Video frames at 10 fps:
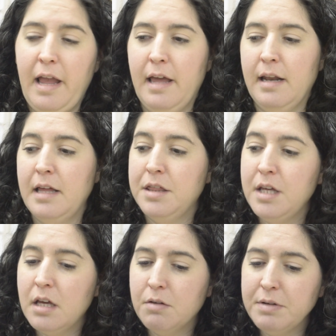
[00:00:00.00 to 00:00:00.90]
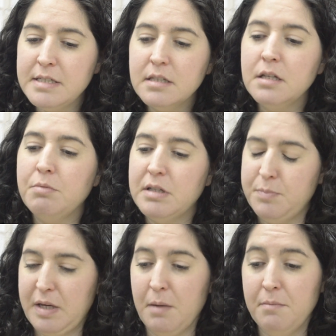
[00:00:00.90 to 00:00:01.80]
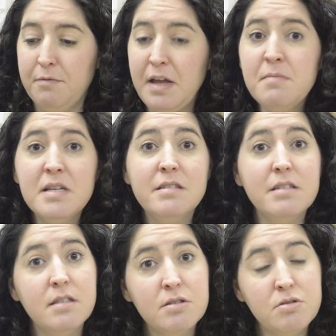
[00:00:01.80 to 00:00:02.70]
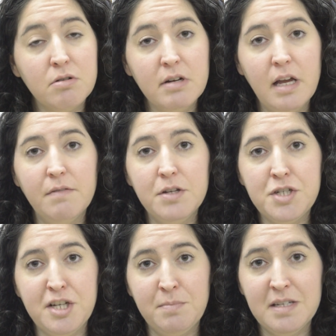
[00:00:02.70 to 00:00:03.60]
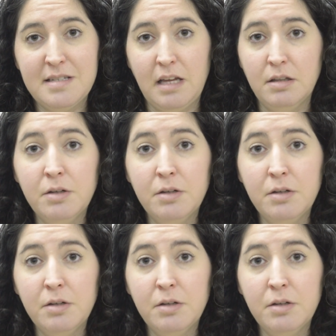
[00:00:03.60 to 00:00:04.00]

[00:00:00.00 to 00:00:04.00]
And I think recently what's become famous is the story of the ship, the St.